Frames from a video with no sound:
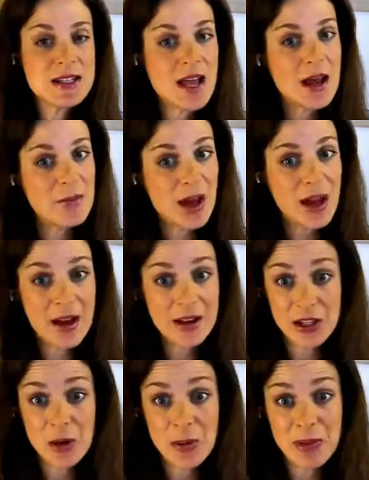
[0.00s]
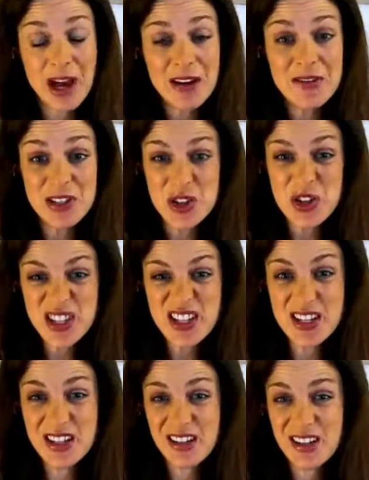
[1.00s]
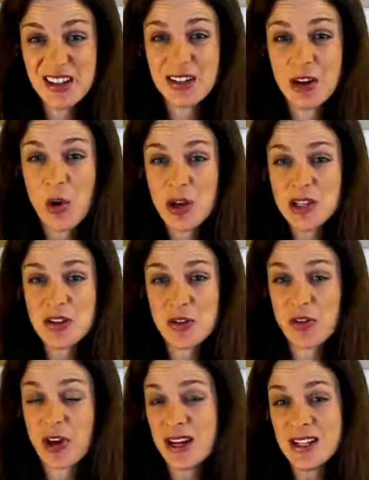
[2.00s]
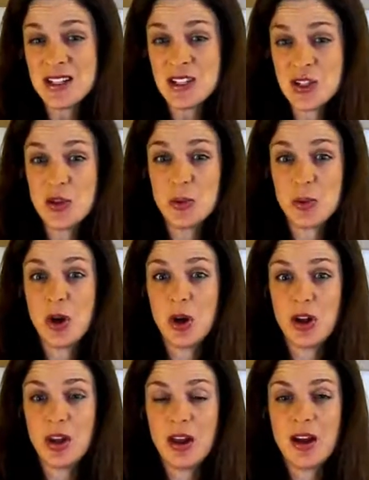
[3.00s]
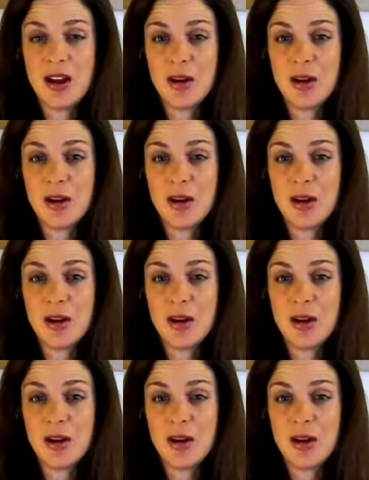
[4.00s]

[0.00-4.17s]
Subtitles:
I'm kind of interested in going to find a new role.